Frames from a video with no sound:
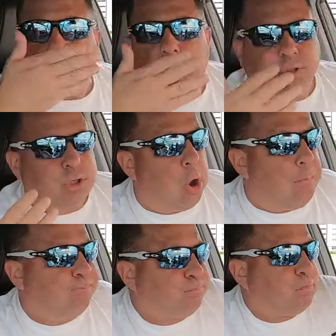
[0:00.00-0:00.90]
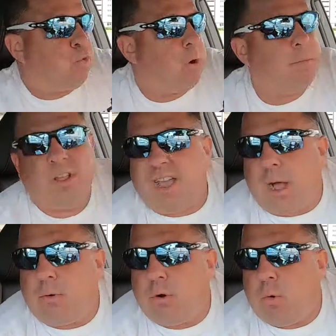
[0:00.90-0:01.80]
So, normally I
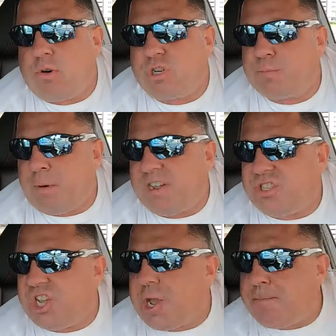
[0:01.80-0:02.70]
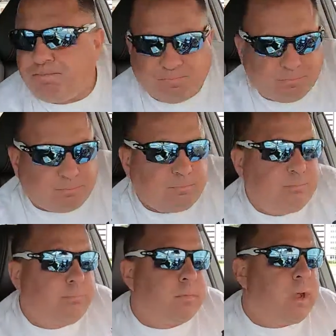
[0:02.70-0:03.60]
would order spicy.
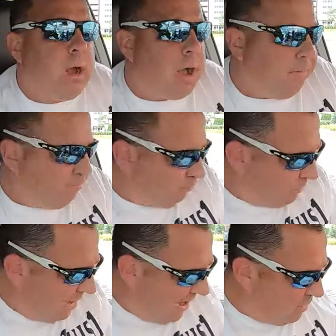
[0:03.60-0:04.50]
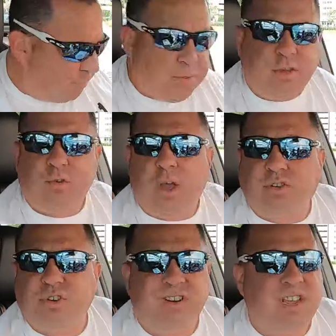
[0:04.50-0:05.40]
I don't think you
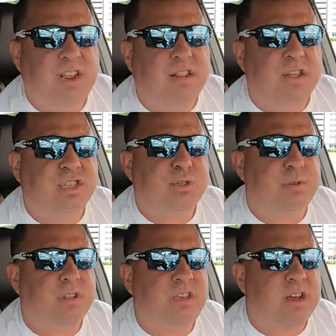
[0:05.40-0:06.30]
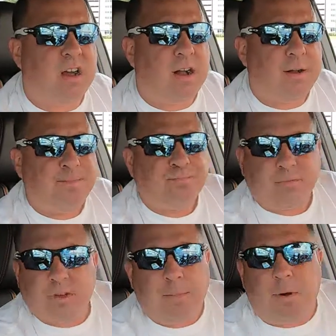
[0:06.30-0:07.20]
actually need this. The
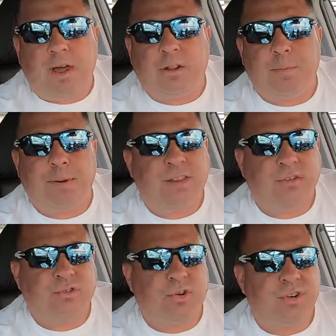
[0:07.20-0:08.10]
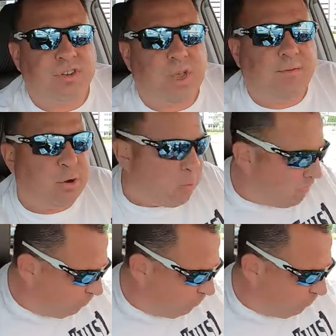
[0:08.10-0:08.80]
couple jalapenos are going to give you